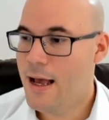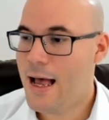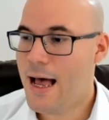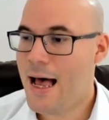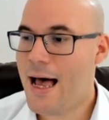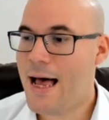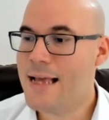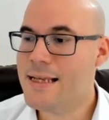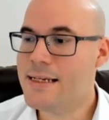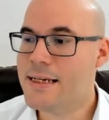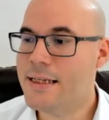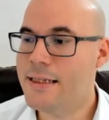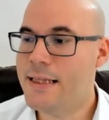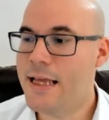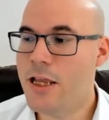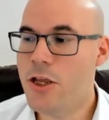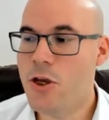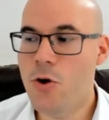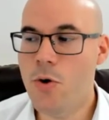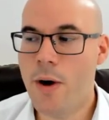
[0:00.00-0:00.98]
ask
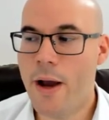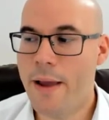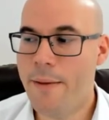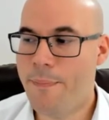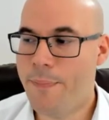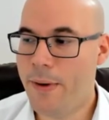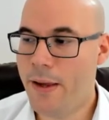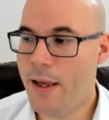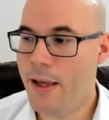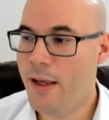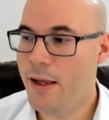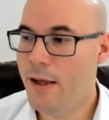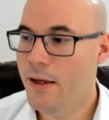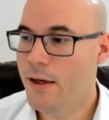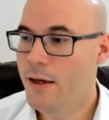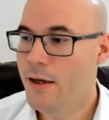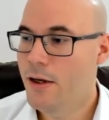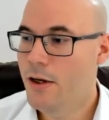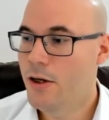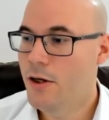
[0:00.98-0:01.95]
the UAP
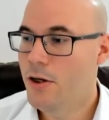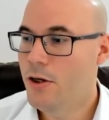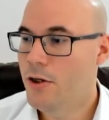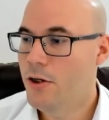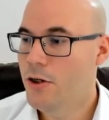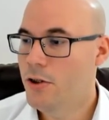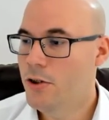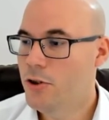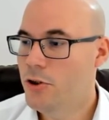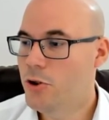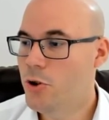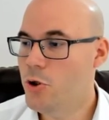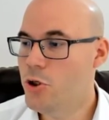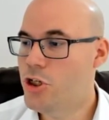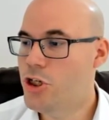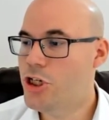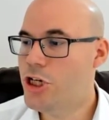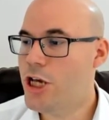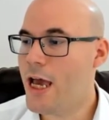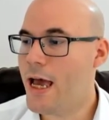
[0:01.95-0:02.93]
to
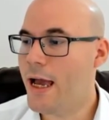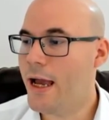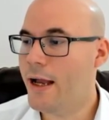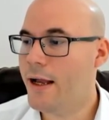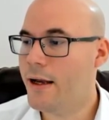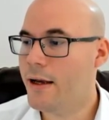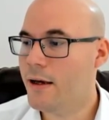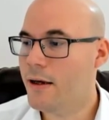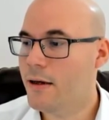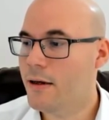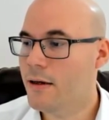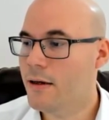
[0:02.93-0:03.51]
check